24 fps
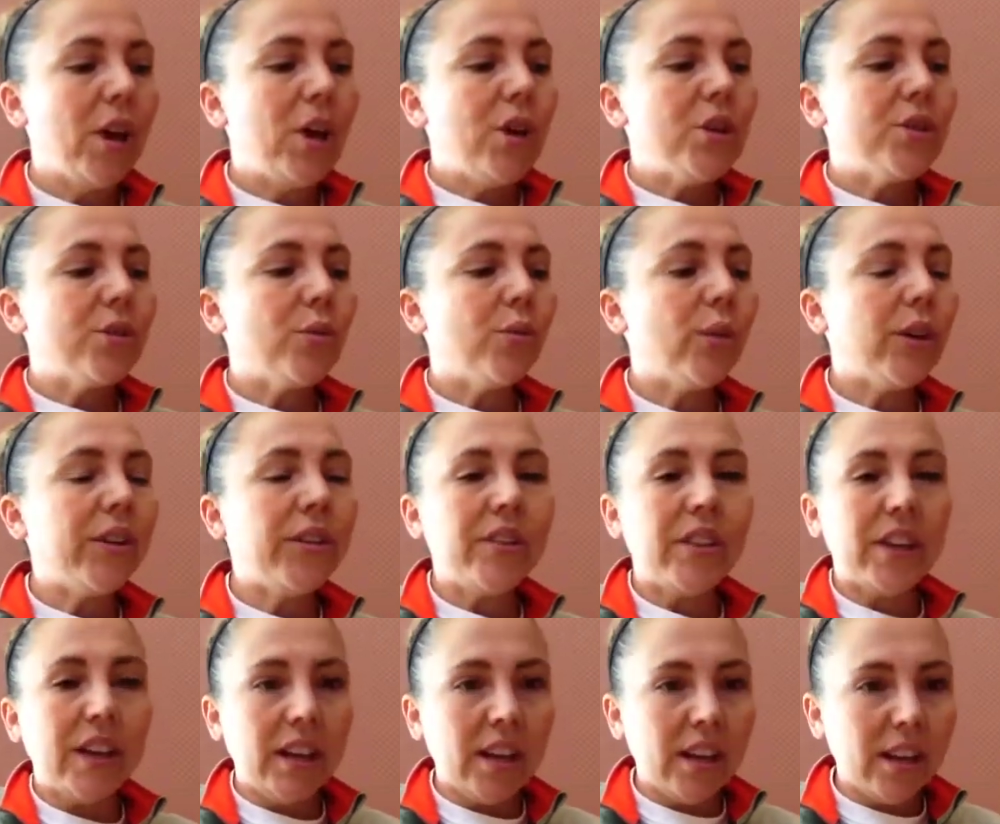So one
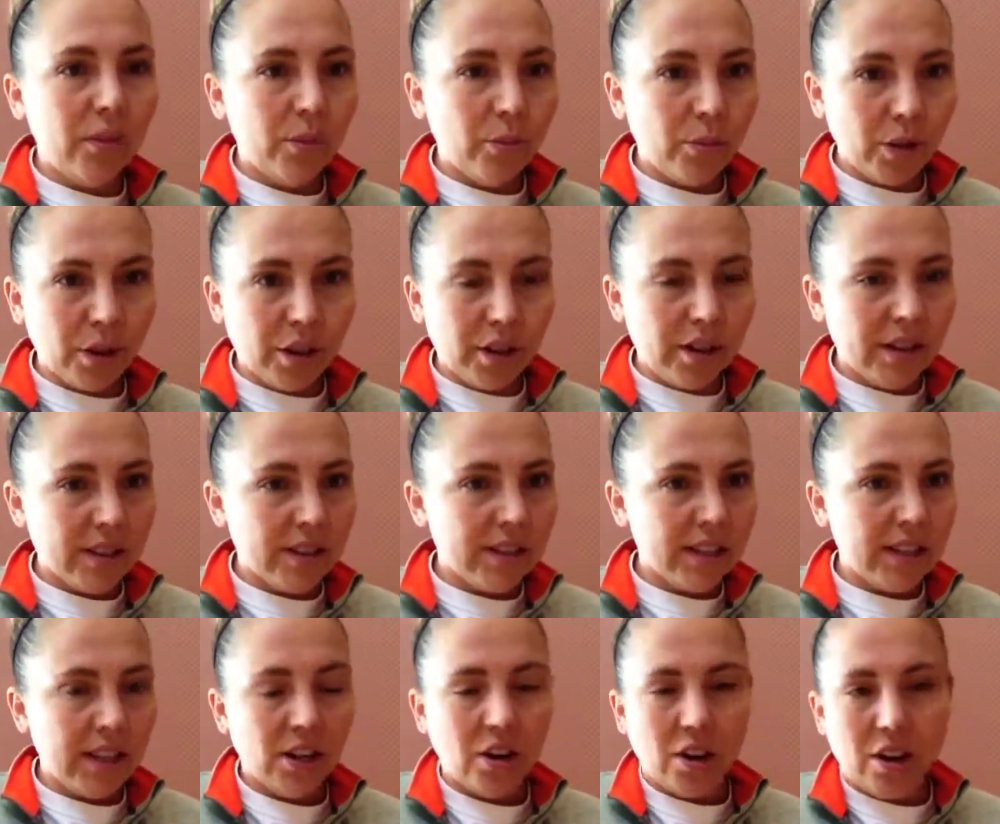thing we're going to
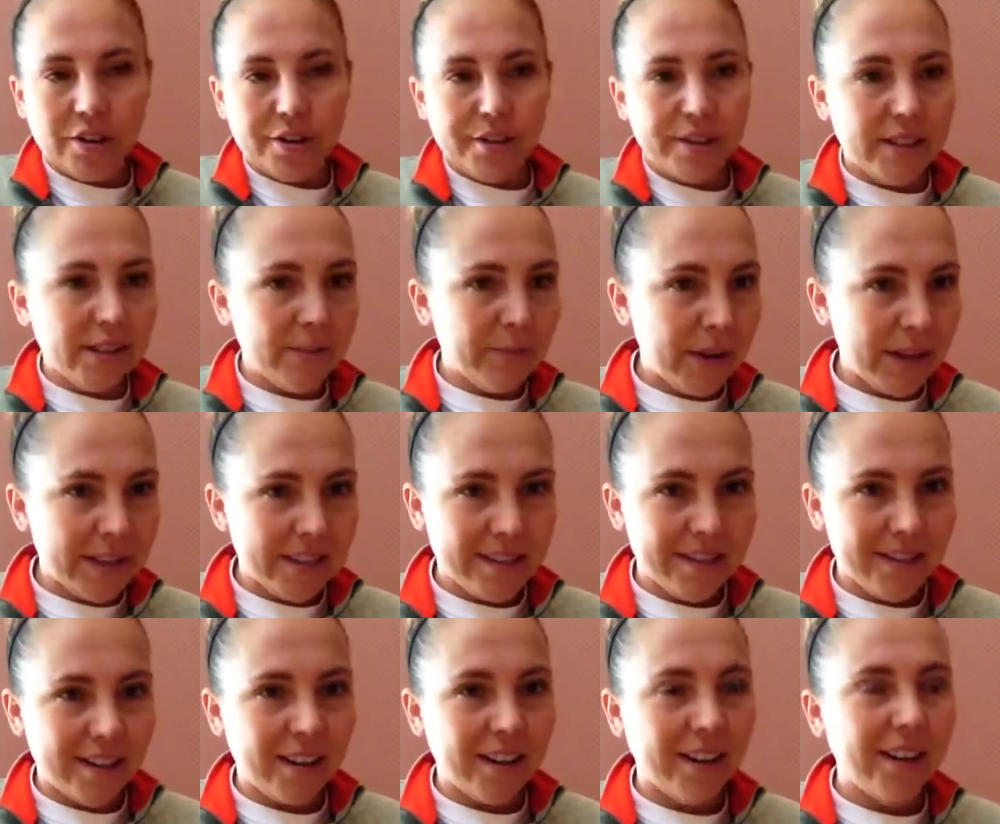see all
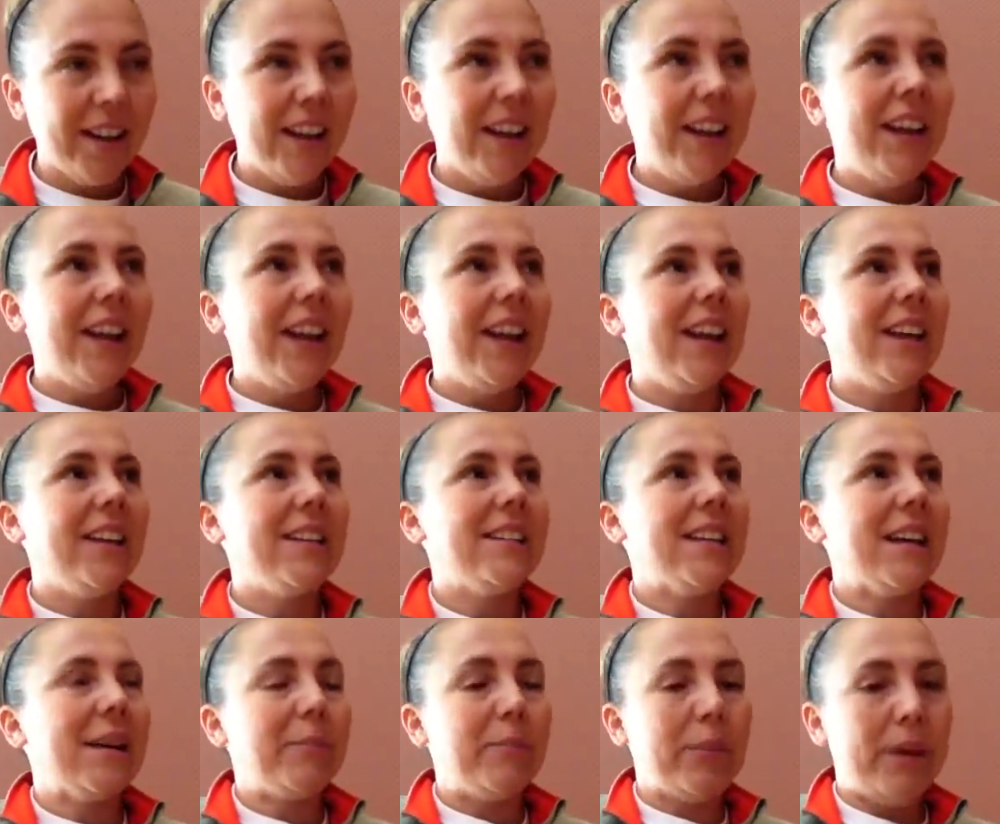semester is
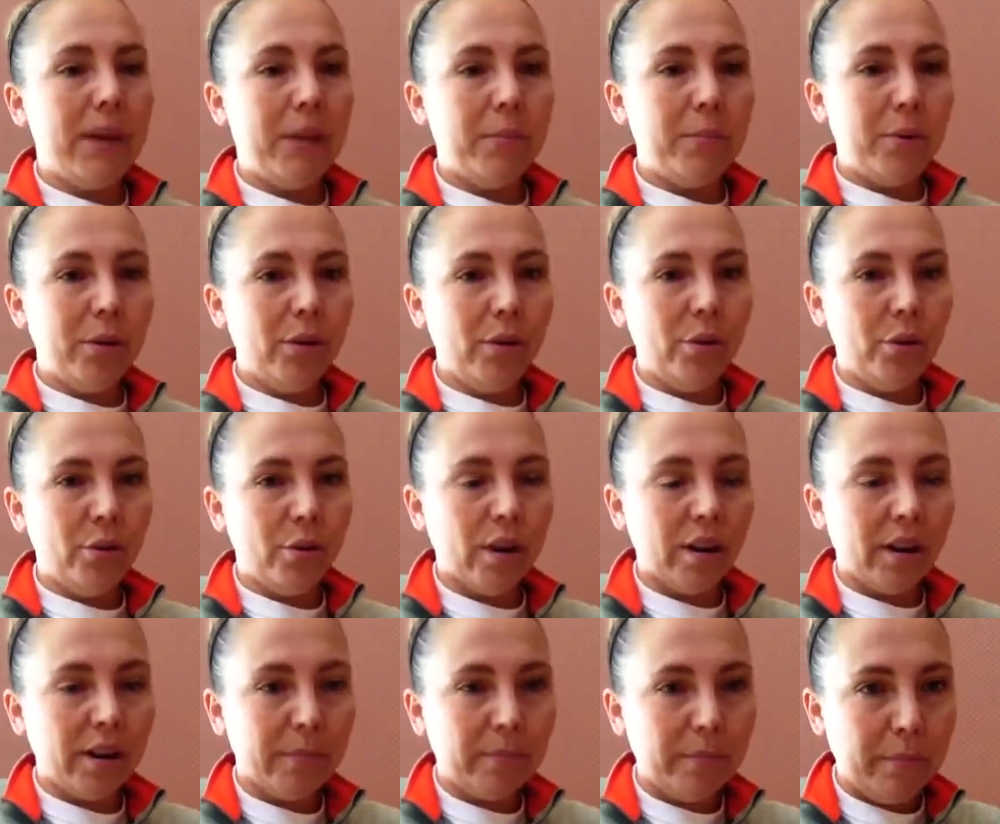that people who
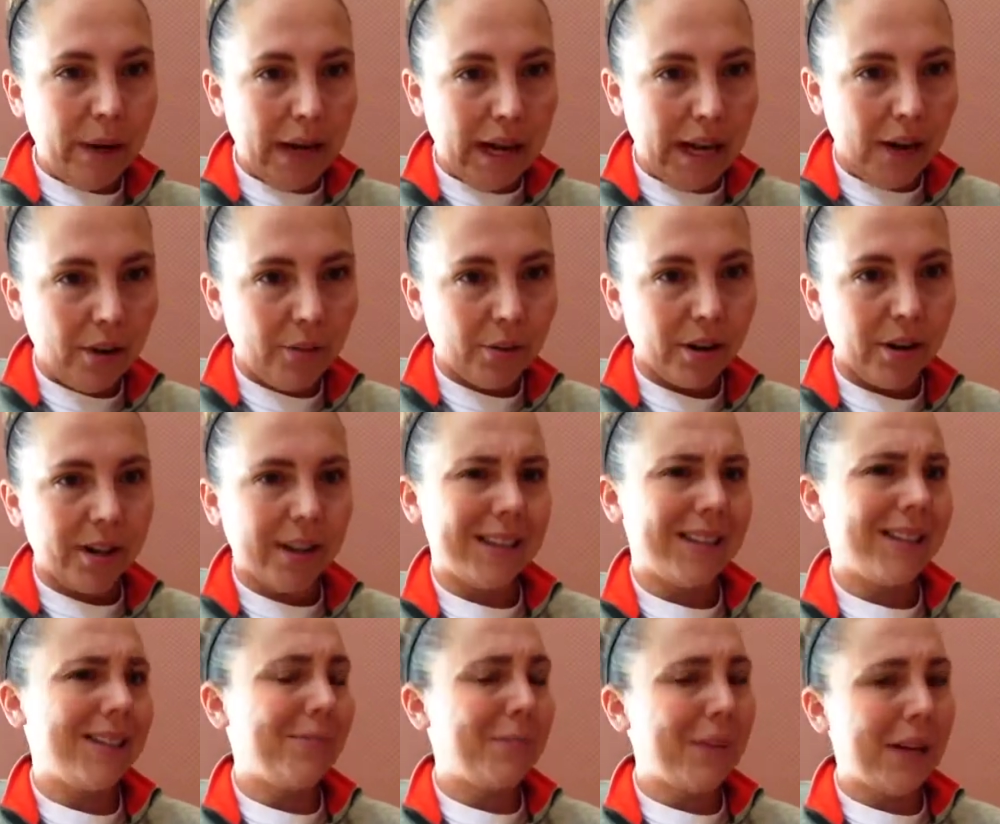are in power
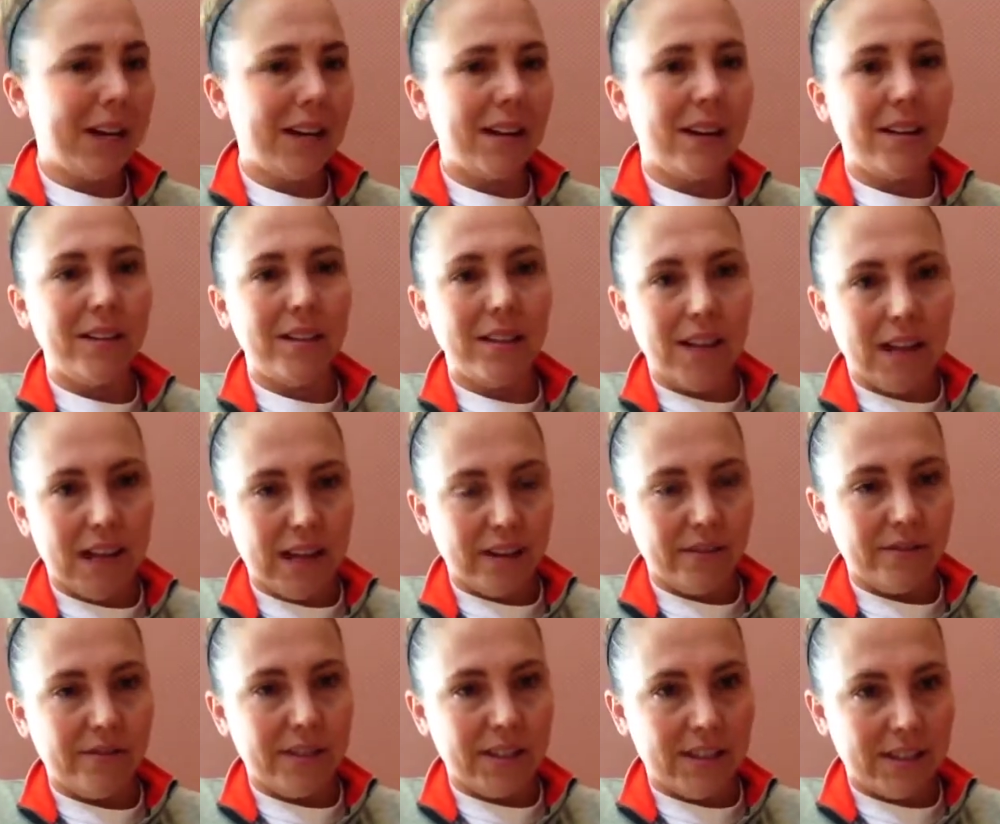get to make a lot
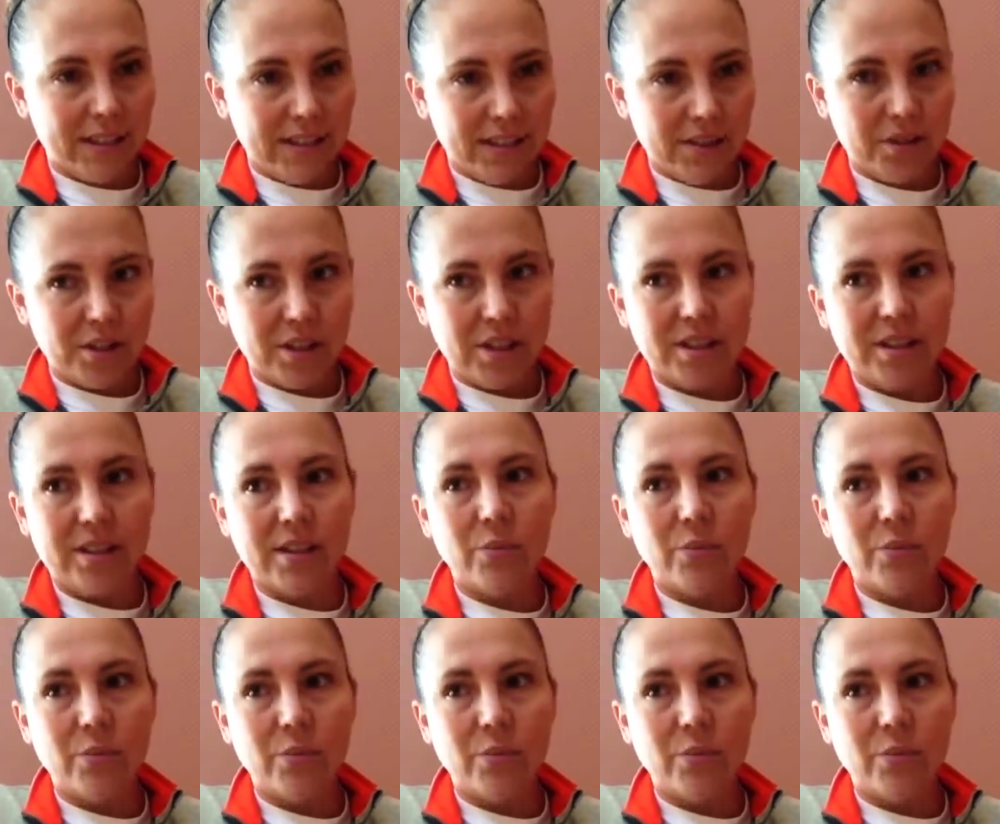of decisions.